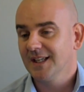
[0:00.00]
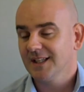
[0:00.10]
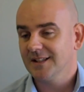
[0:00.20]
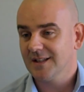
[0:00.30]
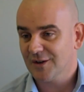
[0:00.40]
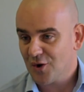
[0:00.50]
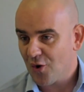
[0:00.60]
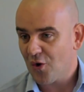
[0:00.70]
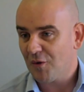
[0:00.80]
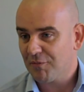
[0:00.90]
Because the
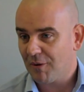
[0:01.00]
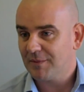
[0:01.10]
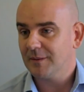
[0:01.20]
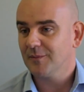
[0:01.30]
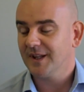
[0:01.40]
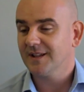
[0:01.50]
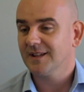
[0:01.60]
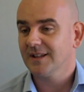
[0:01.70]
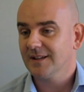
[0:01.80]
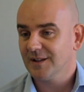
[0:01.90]
core problem
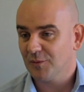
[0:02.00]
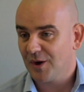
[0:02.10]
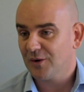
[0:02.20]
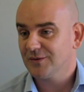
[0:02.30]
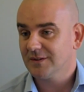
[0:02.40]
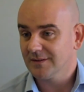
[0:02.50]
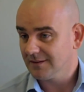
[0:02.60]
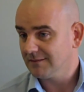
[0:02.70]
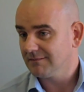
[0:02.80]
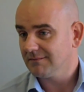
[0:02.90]
with the world's
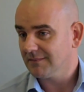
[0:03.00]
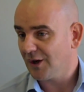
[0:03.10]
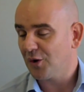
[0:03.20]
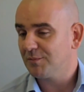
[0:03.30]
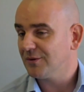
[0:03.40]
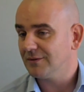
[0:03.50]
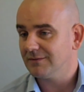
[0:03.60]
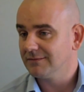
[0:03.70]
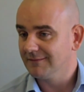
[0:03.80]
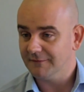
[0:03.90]

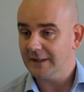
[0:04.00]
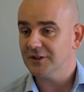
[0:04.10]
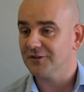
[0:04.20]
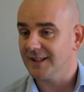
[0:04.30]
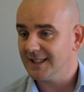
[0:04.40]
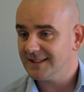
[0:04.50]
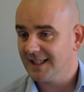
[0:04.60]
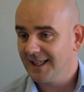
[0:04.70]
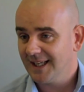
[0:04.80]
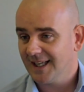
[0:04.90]
global fisheries
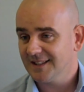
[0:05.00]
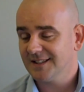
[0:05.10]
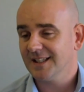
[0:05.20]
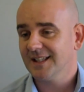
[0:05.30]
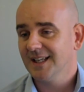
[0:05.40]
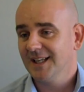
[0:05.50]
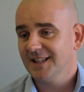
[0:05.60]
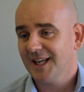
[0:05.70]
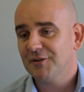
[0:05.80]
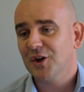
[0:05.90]
is that
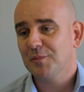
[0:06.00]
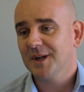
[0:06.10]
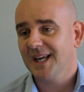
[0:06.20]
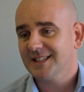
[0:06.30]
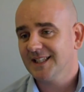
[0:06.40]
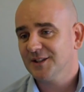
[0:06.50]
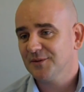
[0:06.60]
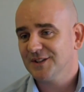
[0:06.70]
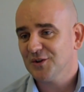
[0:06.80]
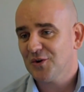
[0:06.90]
they're an open access
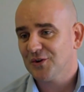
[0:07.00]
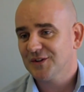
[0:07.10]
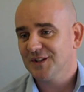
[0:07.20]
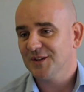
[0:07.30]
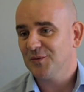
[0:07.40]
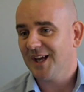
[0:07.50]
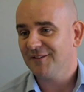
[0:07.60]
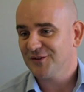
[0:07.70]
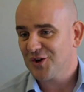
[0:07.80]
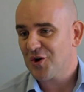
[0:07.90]
resource. We
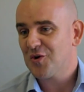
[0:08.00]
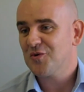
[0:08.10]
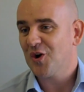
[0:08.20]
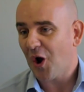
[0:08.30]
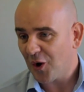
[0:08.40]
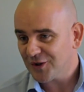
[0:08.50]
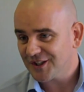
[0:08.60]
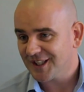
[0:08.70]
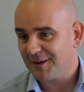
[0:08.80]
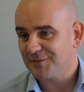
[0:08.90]
have no
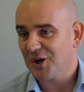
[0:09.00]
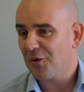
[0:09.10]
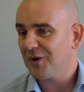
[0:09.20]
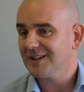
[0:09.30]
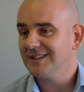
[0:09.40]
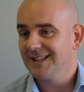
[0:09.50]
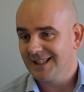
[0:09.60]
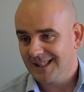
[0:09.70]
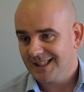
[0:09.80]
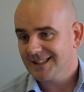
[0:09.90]
ownership. No one
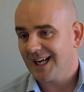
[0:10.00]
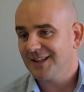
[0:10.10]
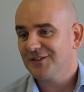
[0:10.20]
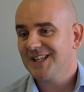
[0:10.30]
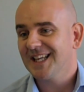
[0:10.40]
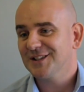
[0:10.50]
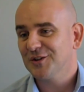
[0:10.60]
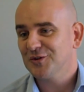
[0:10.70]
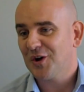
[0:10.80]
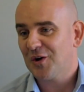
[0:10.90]
kind of takes
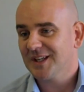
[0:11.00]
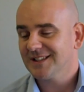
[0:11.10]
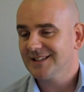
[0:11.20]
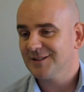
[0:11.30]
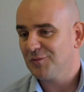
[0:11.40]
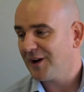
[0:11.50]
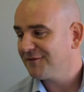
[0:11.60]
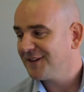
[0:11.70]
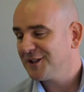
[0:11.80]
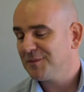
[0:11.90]
control. It's
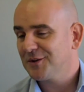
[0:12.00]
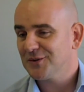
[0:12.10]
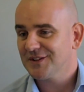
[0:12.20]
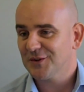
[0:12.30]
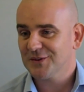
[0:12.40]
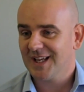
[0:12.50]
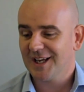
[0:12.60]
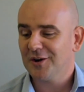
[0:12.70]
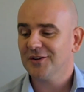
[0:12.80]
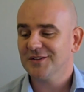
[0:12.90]
one fisherman or so you'll
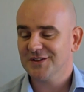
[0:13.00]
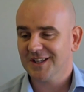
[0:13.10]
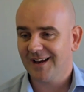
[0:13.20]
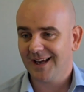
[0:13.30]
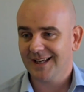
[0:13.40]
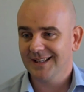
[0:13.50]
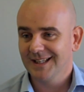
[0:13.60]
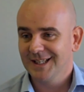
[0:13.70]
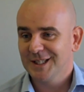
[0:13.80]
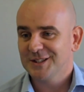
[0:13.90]
say, oh, there's a guy
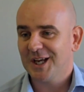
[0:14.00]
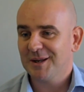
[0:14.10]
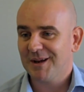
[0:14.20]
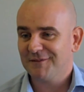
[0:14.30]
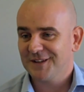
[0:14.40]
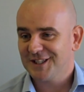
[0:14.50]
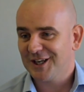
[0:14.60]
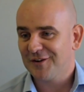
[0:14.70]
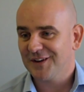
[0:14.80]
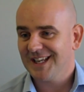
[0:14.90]
dynamite
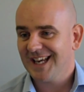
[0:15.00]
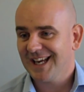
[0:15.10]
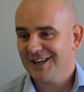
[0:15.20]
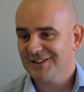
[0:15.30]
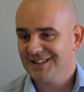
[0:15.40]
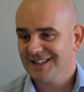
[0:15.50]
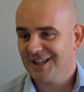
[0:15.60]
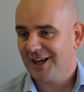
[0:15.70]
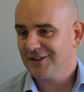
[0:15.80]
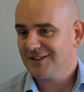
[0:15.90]
fishing over here, and
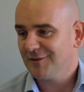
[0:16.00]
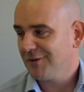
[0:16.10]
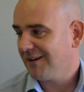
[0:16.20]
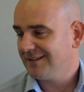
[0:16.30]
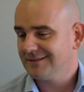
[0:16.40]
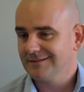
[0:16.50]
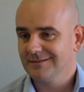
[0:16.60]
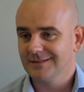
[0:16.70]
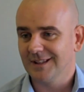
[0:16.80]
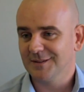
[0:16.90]
the guy will say, well,
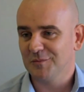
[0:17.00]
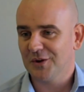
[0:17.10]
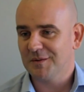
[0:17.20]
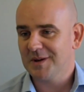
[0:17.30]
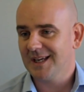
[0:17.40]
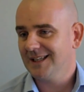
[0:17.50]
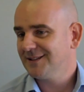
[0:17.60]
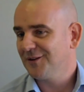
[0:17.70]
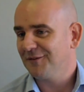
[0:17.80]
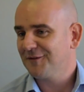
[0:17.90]
doesn't bother me,
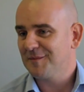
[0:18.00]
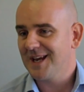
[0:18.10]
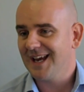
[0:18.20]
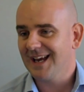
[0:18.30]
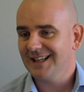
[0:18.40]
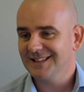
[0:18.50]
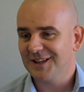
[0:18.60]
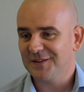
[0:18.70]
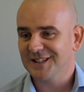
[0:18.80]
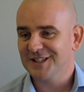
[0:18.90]
it's not from here,
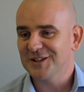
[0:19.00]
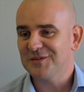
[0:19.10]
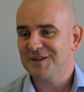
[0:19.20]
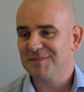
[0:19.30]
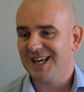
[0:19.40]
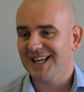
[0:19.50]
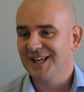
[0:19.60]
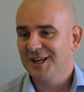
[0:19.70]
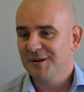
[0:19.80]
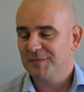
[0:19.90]
nothing to do with me.
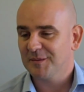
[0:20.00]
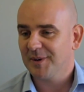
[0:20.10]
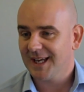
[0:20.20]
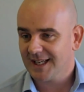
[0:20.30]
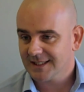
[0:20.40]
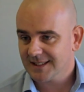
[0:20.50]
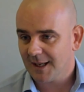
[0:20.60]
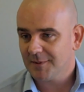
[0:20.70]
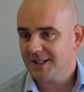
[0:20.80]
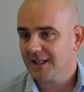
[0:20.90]
But by
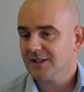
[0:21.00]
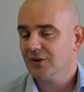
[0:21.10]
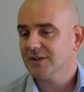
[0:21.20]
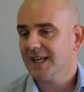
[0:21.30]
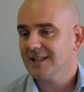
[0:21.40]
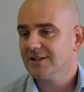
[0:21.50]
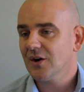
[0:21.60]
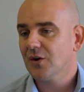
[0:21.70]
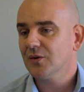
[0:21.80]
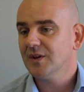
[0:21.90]
establishing a no-take
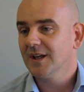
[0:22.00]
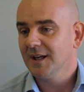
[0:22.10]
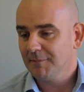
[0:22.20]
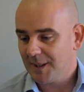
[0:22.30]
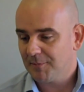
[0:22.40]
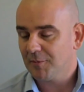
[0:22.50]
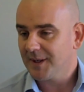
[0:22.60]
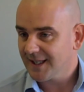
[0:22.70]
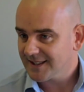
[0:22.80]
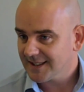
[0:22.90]
zone, people
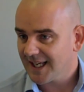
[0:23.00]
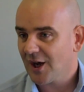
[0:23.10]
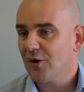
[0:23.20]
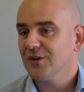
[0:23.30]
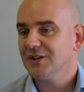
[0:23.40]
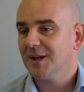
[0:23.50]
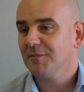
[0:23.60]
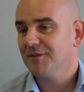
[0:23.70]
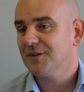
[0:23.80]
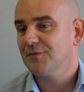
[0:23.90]
begin to take
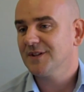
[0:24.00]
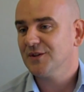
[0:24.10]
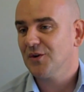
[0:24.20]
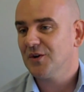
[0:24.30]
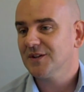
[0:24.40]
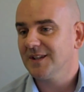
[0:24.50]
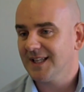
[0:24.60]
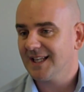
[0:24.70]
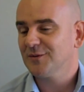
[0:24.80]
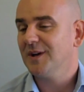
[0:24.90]
ownership of the resource,
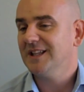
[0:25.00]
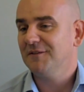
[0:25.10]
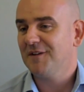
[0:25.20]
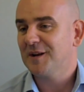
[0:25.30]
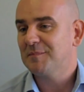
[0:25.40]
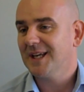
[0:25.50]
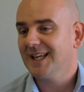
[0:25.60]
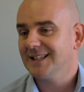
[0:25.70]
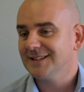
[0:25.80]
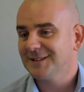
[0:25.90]
and that's when the fun
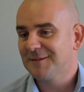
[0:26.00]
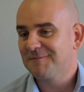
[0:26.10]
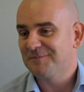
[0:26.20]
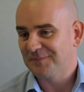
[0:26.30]
begins.